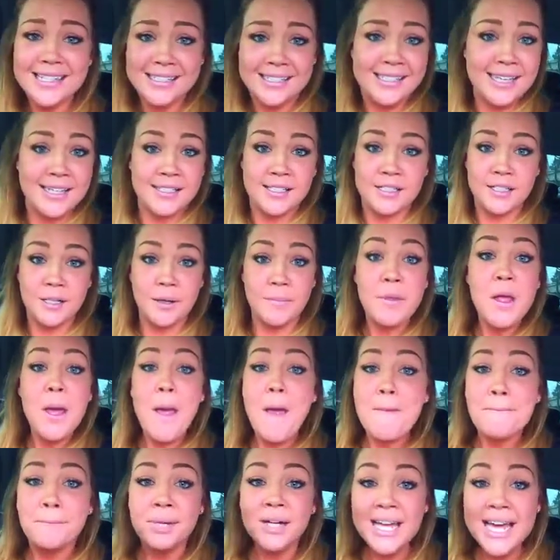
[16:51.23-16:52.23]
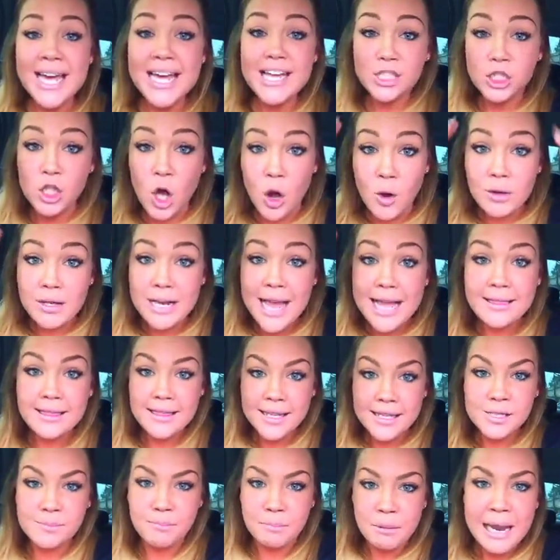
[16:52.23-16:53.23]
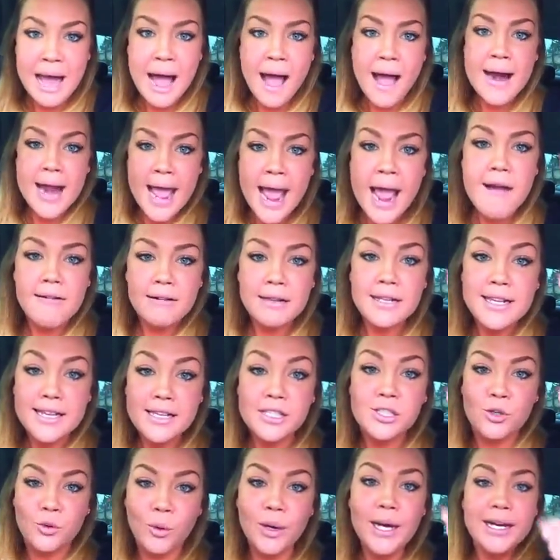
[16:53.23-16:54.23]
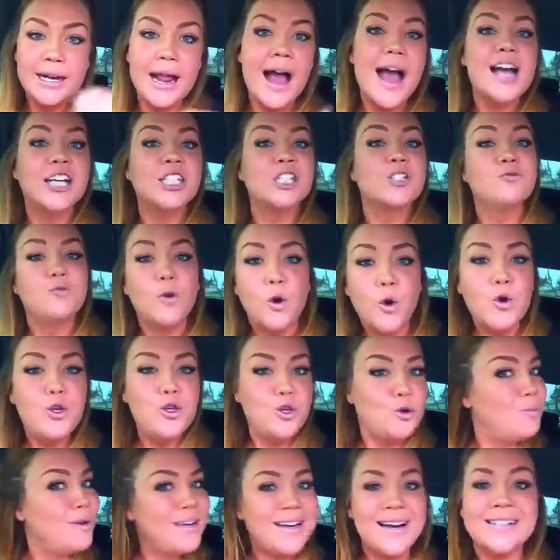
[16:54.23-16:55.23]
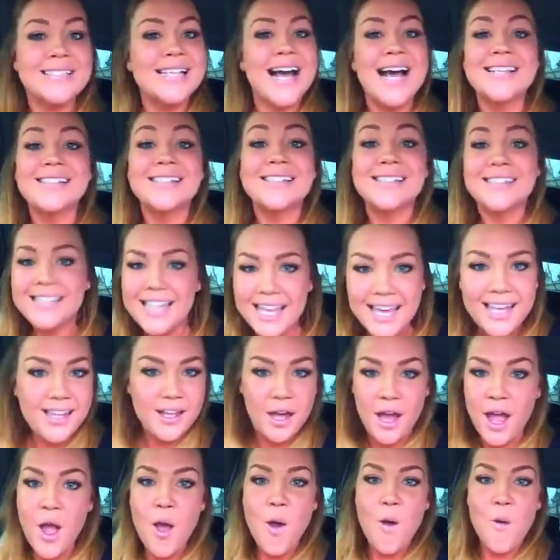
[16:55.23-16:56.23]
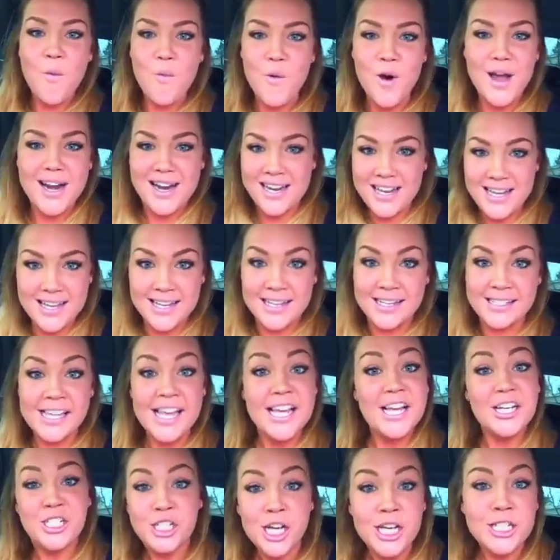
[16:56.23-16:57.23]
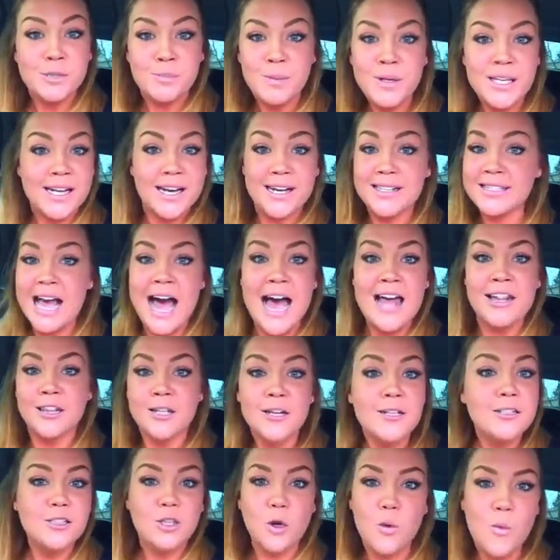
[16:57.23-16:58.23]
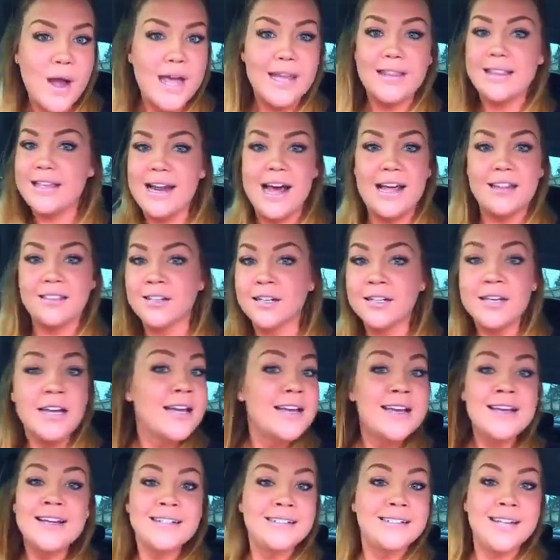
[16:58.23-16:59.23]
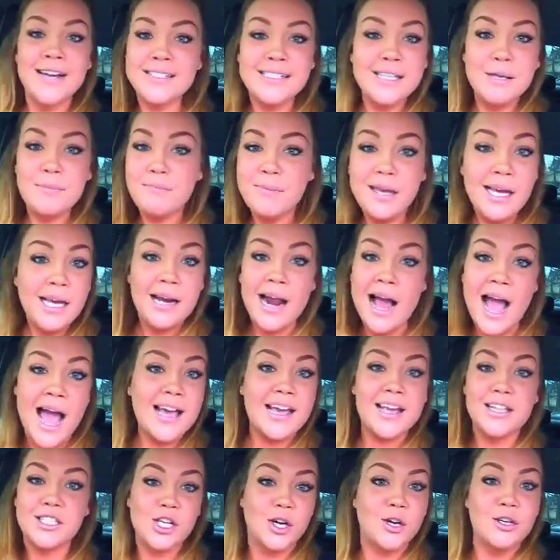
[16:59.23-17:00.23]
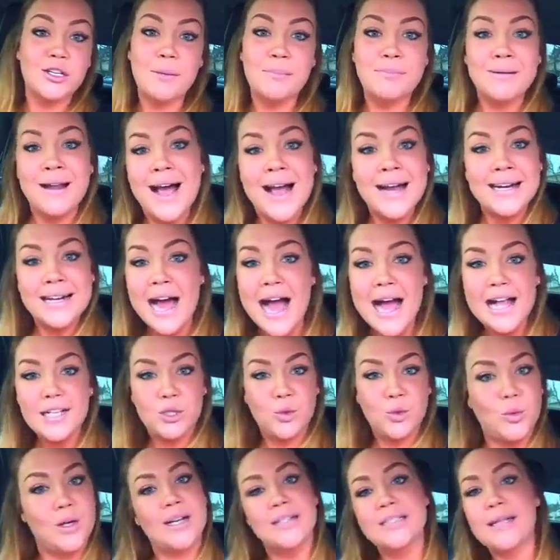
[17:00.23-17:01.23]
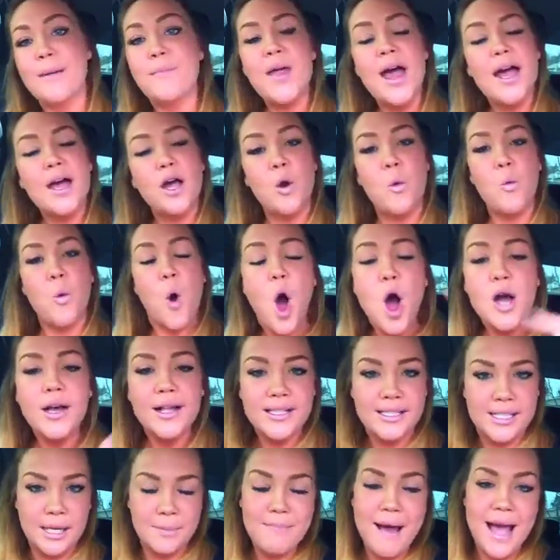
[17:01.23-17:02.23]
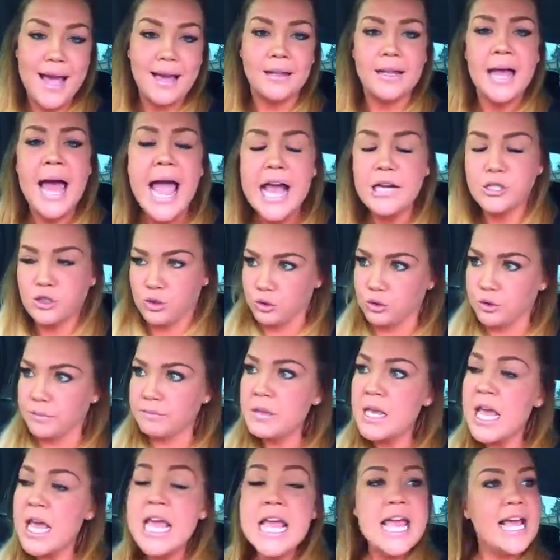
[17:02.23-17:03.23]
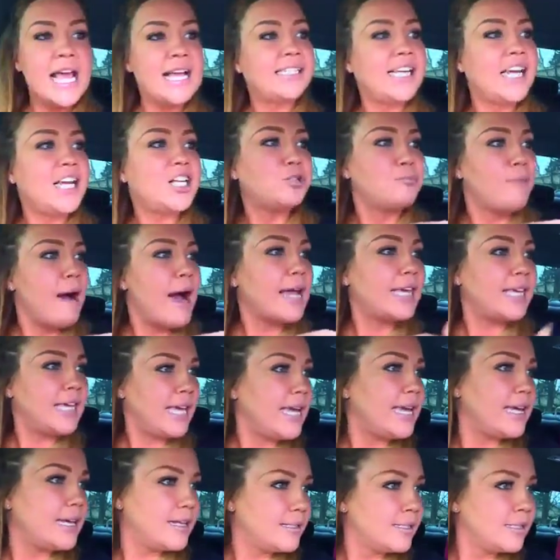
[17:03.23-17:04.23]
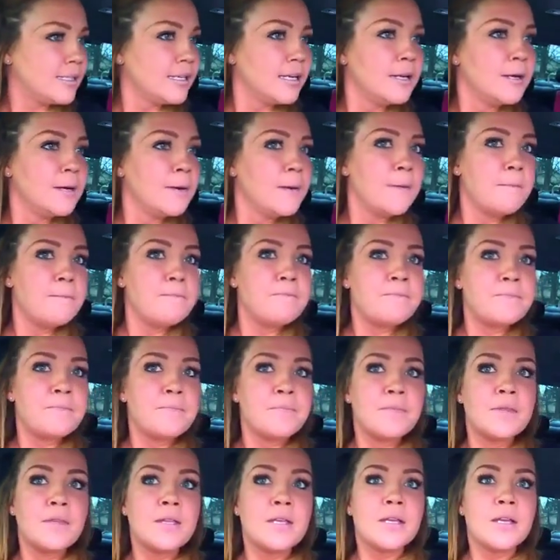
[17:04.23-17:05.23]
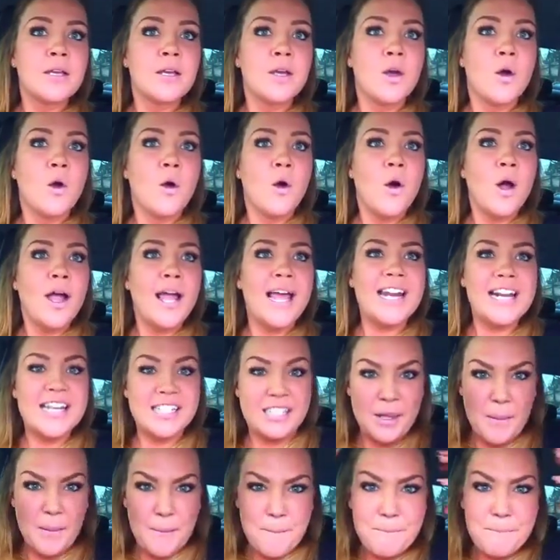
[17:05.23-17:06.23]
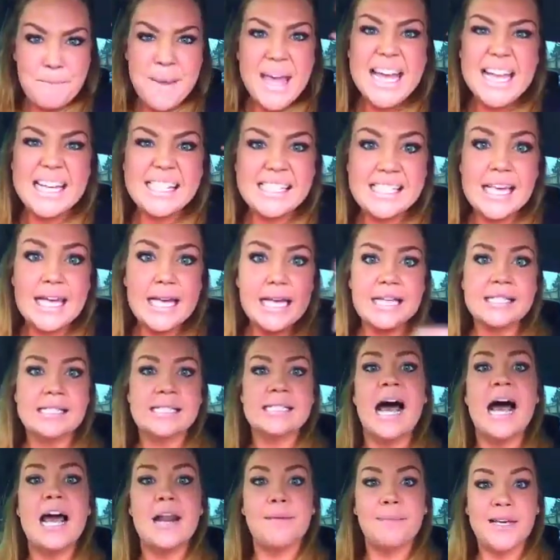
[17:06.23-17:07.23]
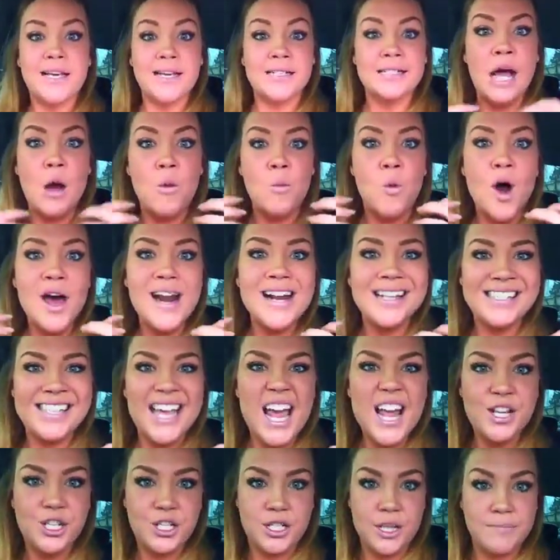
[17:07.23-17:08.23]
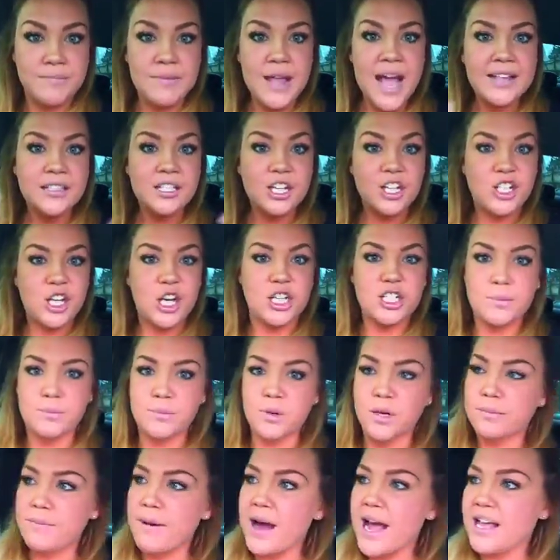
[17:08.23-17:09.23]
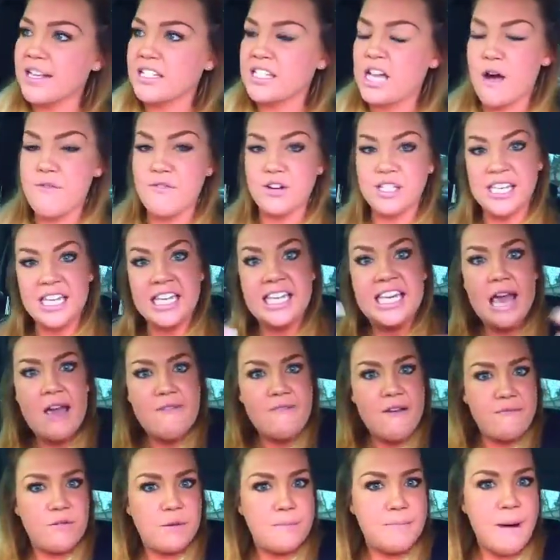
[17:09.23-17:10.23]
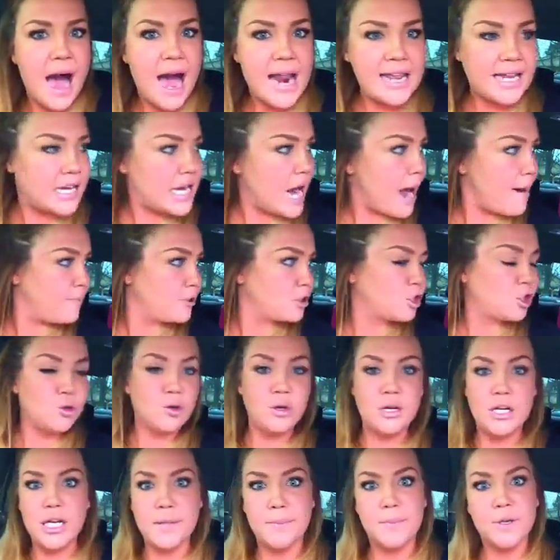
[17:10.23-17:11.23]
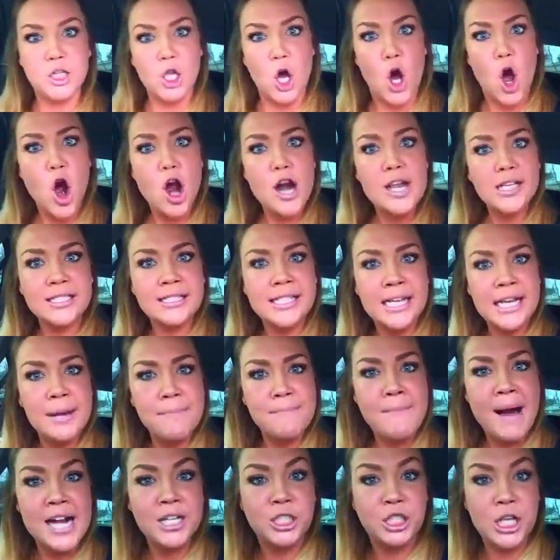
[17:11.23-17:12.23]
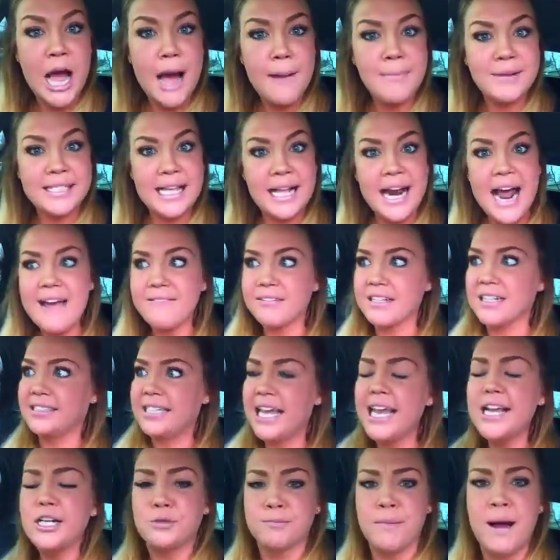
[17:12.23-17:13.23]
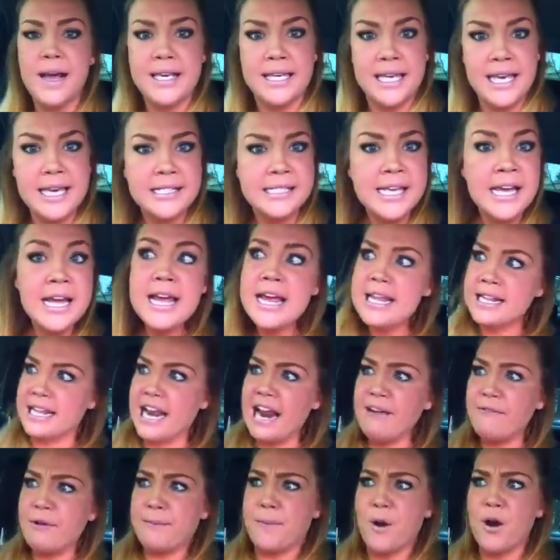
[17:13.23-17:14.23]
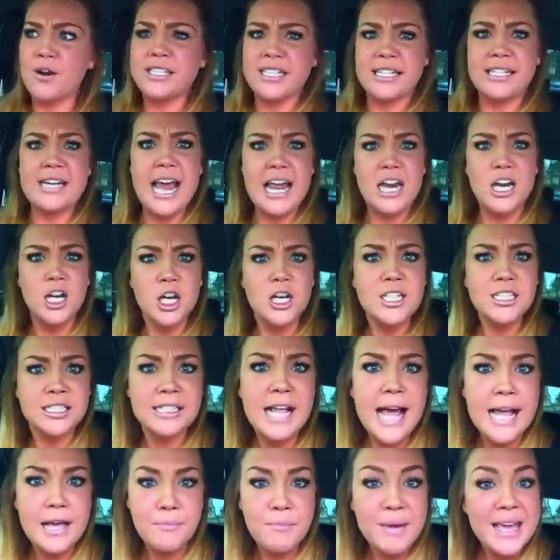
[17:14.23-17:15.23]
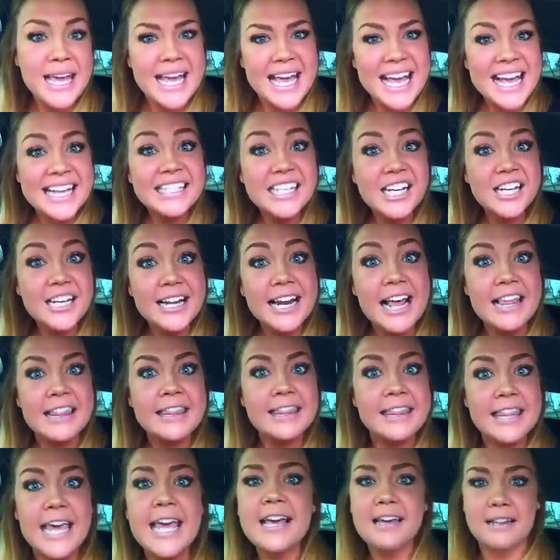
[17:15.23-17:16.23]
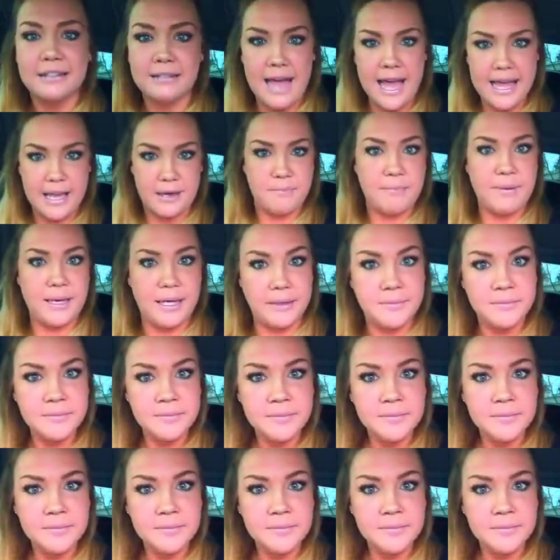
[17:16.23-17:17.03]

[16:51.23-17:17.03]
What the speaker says: the system. Please don't let this blonde hair and these green eyes fool you, because I see what it is. And just because I look the way that I look doesn't mean I can turn a blind eye it, because I'm not going to walk into my classroom and teach my kids. And it's the biggest thing inside of me, because I want to teach them not to judge a book by its cover, to give everybody an opportunity. But the hardest thing in my job is that I have to teach my kids that every person that looks like me isn't going to think like me,